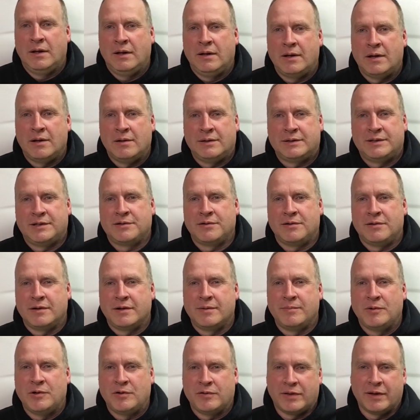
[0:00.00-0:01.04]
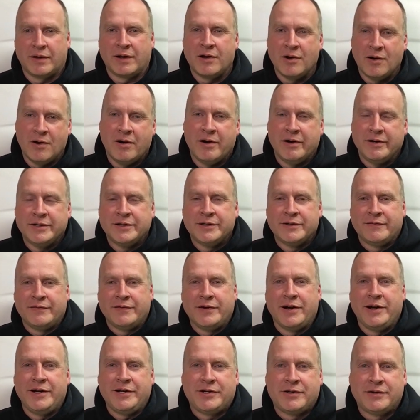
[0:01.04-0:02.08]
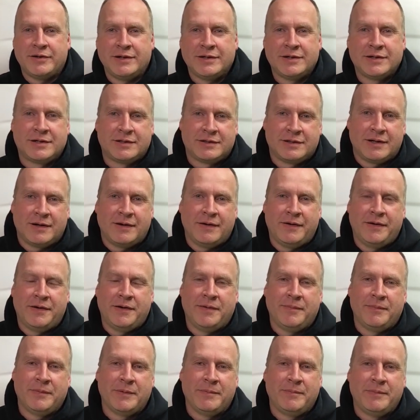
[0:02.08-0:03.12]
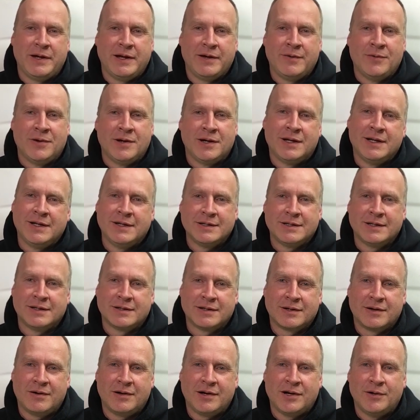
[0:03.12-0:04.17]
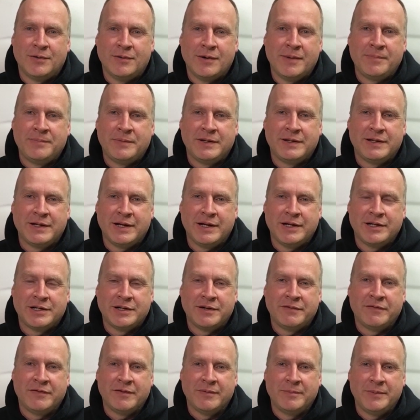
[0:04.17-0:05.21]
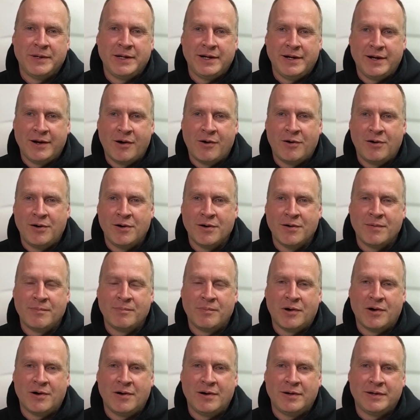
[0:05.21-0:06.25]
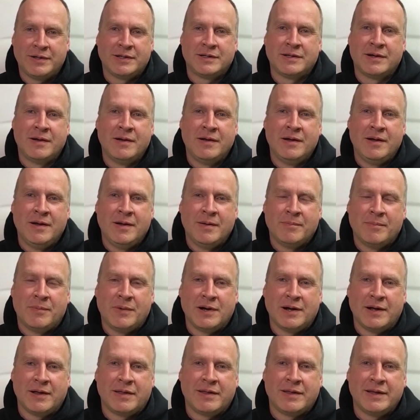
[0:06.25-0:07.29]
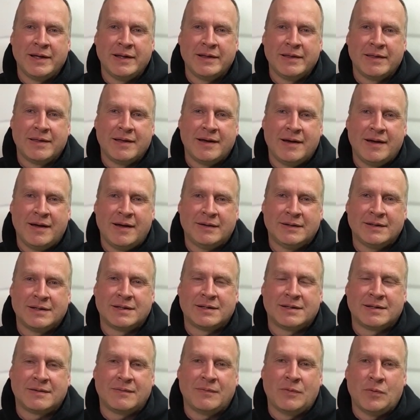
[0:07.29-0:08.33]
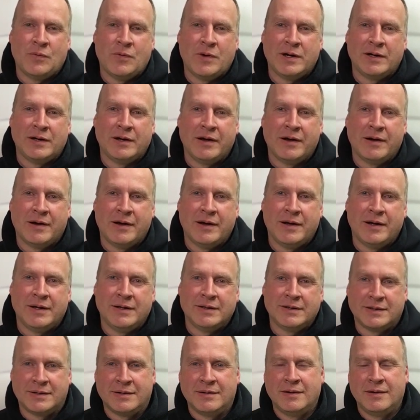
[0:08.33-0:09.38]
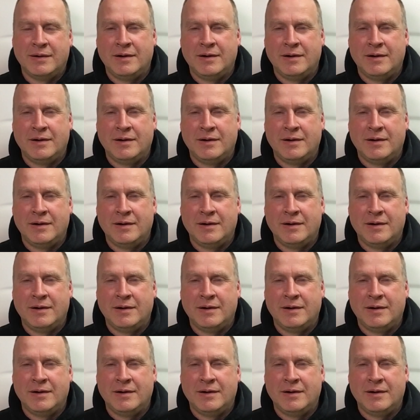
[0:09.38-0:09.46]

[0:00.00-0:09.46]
Now let's talk about the cons of nitrous. The big one is it's got a reputation for being hard on parts, but I think that's when guys